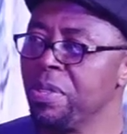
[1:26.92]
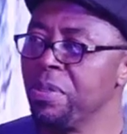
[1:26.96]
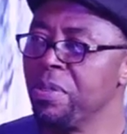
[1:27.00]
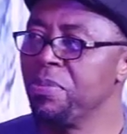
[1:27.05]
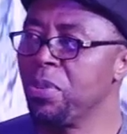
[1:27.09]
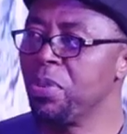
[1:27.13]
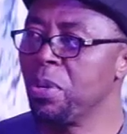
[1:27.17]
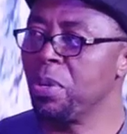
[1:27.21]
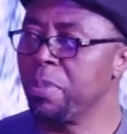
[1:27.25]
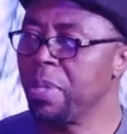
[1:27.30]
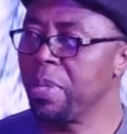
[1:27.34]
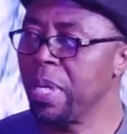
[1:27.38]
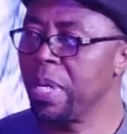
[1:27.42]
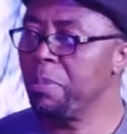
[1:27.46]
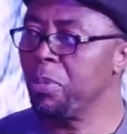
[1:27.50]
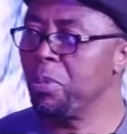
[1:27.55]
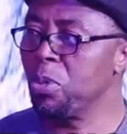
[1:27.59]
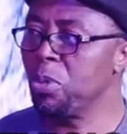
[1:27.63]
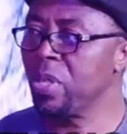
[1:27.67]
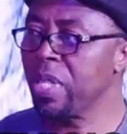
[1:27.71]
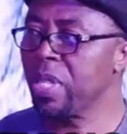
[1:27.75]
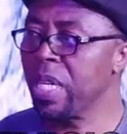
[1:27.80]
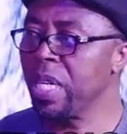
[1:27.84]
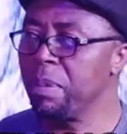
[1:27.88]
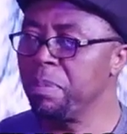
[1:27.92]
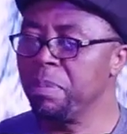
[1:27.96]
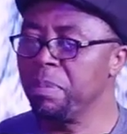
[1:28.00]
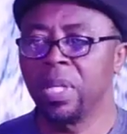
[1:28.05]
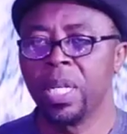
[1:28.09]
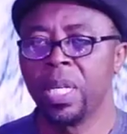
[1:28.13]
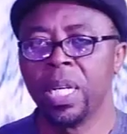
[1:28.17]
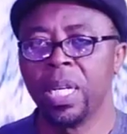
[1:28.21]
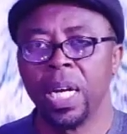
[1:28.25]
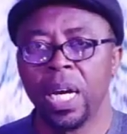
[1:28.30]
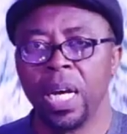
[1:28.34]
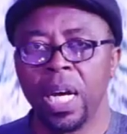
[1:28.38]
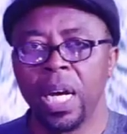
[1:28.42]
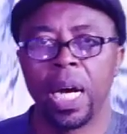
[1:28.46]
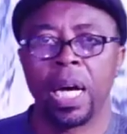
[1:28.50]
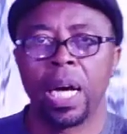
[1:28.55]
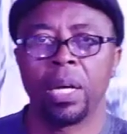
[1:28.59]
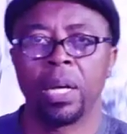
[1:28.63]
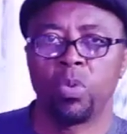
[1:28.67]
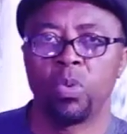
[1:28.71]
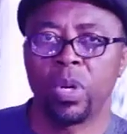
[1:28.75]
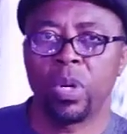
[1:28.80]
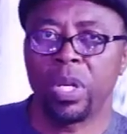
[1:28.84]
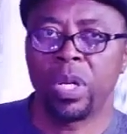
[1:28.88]
from time to time.
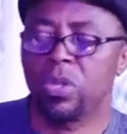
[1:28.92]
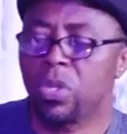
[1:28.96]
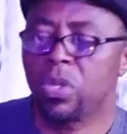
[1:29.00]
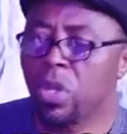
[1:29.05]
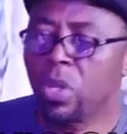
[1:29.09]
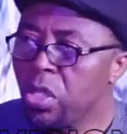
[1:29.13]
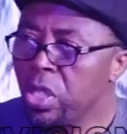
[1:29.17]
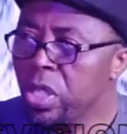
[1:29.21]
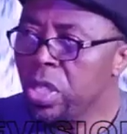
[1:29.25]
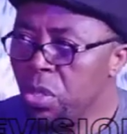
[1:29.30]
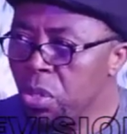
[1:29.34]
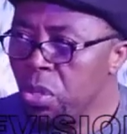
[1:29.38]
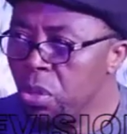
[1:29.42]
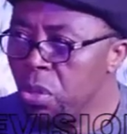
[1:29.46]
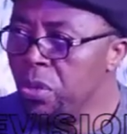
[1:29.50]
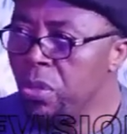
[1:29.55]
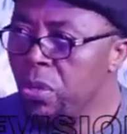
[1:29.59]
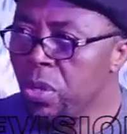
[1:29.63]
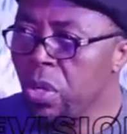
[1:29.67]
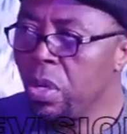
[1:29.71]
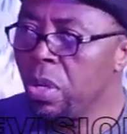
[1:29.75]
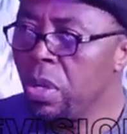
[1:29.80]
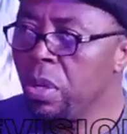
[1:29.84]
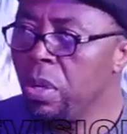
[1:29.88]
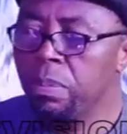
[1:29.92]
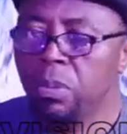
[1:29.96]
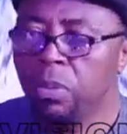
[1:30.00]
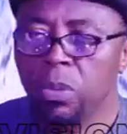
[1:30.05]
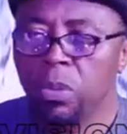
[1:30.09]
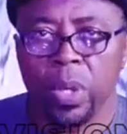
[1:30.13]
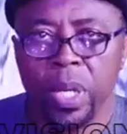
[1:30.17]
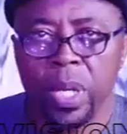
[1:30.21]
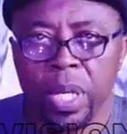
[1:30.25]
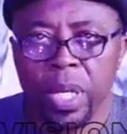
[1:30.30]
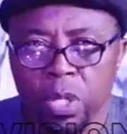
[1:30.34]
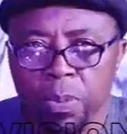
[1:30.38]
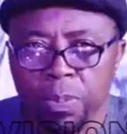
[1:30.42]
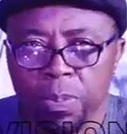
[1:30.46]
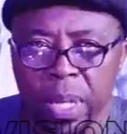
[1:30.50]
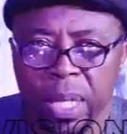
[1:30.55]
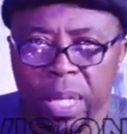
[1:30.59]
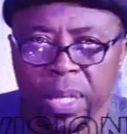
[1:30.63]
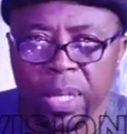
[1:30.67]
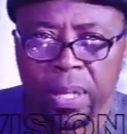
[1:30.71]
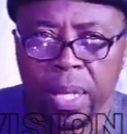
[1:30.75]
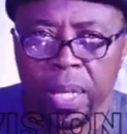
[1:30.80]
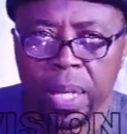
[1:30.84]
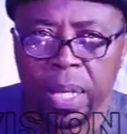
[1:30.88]
And when such issues come, we
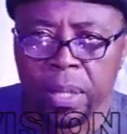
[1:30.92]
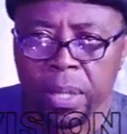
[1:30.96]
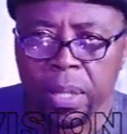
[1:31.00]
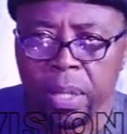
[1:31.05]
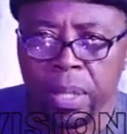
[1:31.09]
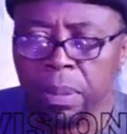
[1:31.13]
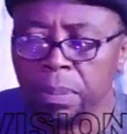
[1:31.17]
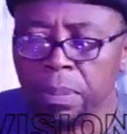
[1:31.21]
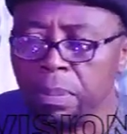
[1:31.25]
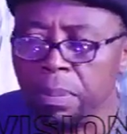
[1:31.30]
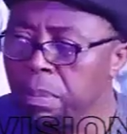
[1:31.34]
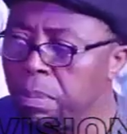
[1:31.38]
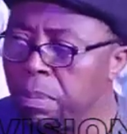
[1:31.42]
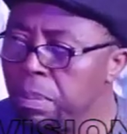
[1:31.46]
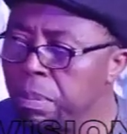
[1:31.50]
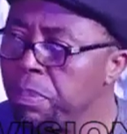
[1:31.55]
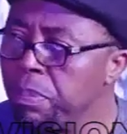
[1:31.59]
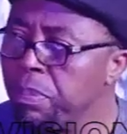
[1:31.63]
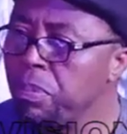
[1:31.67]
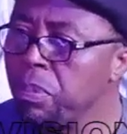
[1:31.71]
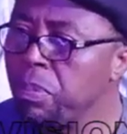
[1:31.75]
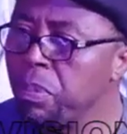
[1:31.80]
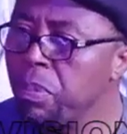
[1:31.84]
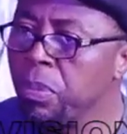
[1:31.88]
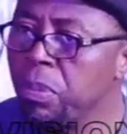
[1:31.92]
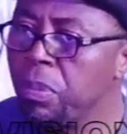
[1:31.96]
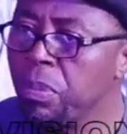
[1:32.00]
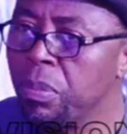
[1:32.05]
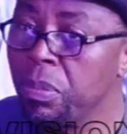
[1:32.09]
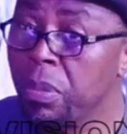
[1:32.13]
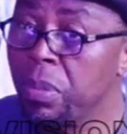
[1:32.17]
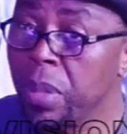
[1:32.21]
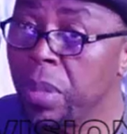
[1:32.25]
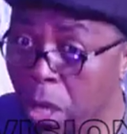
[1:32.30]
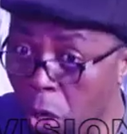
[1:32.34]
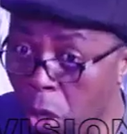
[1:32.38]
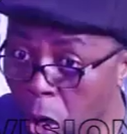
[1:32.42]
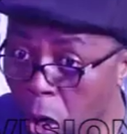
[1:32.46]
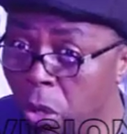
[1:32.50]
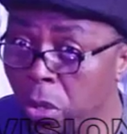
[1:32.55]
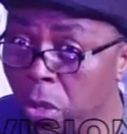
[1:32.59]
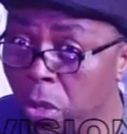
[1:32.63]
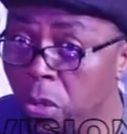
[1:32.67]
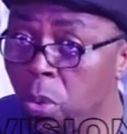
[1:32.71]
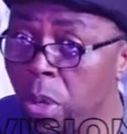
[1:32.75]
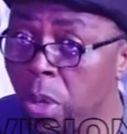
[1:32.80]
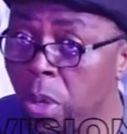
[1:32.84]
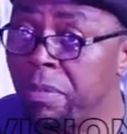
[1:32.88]
expect that the
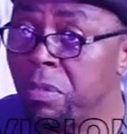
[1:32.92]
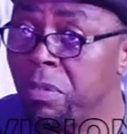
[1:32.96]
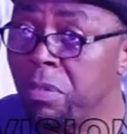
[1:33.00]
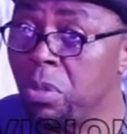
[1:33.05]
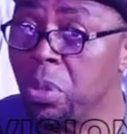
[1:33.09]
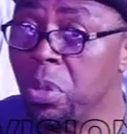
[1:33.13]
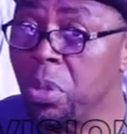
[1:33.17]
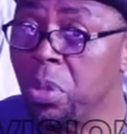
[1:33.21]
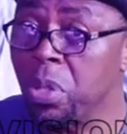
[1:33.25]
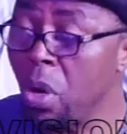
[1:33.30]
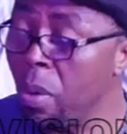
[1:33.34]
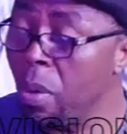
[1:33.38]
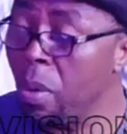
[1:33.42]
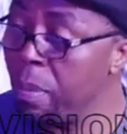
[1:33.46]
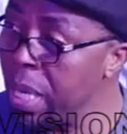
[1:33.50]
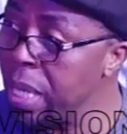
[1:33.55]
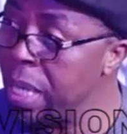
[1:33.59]
court will have to come in,